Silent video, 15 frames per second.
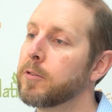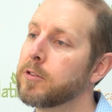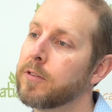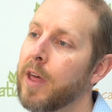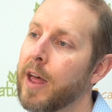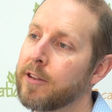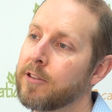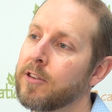So
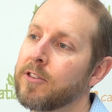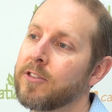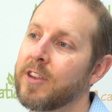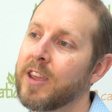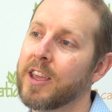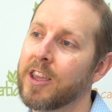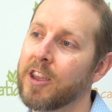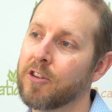that's just
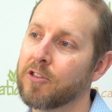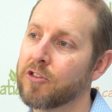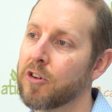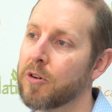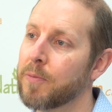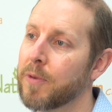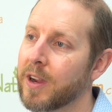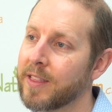taking your
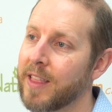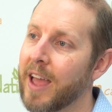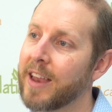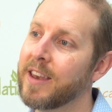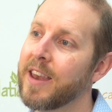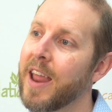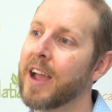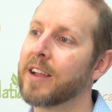turmeric
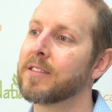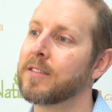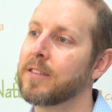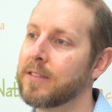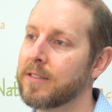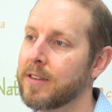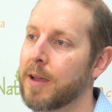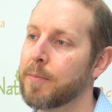that
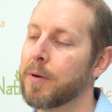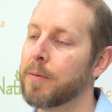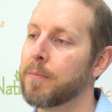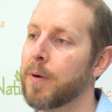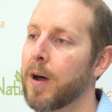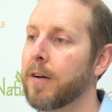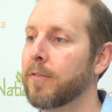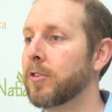next step
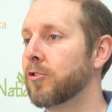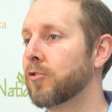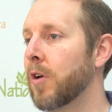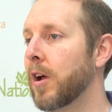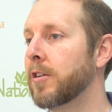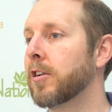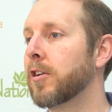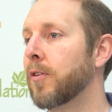above, is
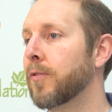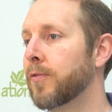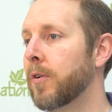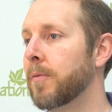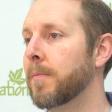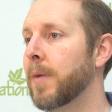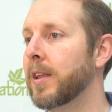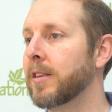trying to go
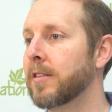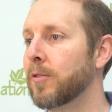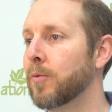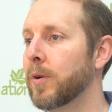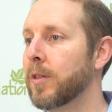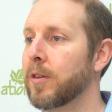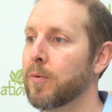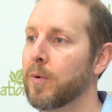fermented
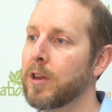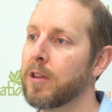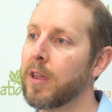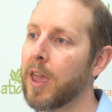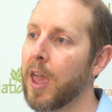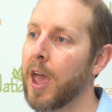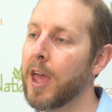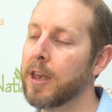with it when you
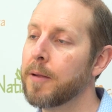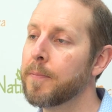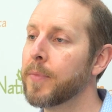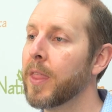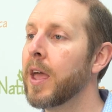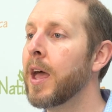can.